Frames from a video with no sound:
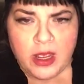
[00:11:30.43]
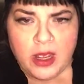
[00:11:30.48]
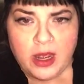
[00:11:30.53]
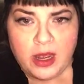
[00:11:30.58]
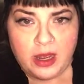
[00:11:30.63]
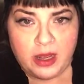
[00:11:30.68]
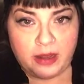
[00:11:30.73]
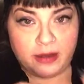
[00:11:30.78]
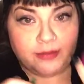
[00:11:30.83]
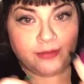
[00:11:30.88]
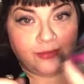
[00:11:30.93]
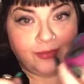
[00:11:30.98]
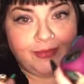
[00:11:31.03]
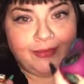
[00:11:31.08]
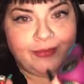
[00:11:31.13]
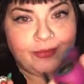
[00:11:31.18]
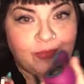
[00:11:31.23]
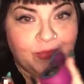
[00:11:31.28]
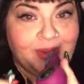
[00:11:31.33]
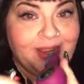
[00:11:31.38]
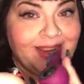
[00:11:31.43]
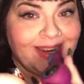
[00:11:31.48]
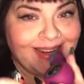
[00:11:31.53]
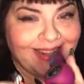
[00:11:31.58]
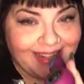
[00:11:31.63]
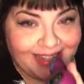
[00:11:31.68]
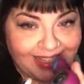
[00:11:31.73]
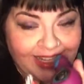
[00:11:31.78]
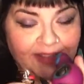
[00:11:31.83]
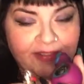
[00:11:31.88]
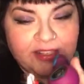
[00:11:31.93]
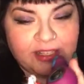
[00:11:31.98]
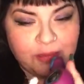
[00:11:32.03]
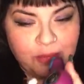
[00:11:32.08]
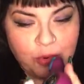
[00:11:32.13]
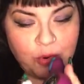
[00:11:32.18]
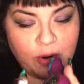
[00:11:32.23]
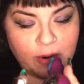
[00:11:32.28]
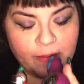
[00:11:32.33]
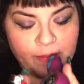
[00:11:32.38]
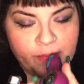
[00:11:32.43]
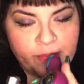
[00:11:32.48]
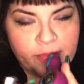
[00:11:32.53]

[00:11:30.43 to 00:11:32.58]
Uh, Weed. Let's have some more.